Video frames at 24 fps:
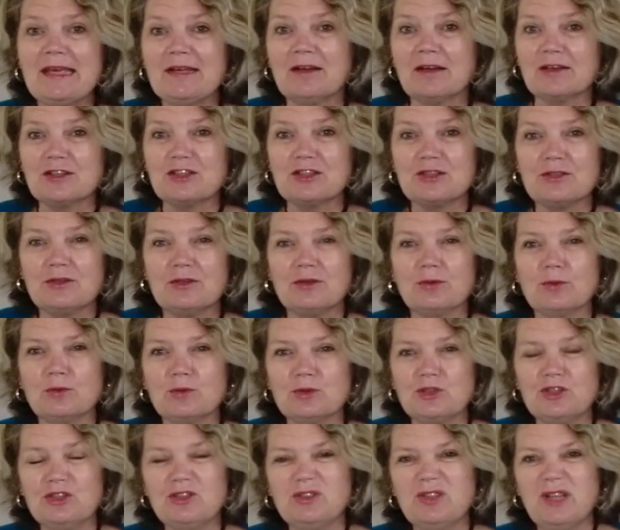And I
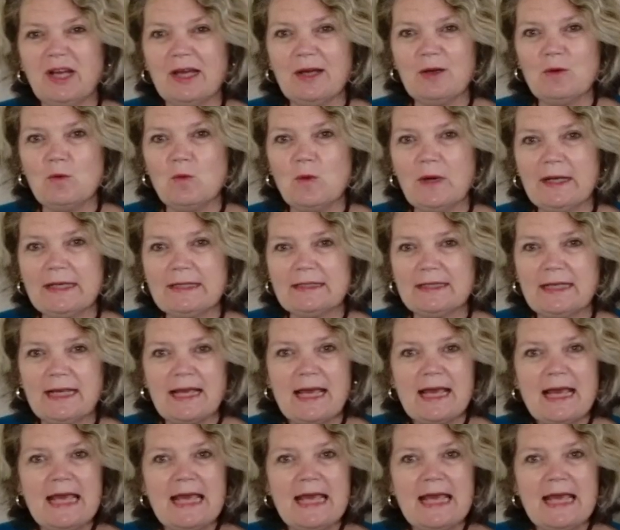thought, you know what?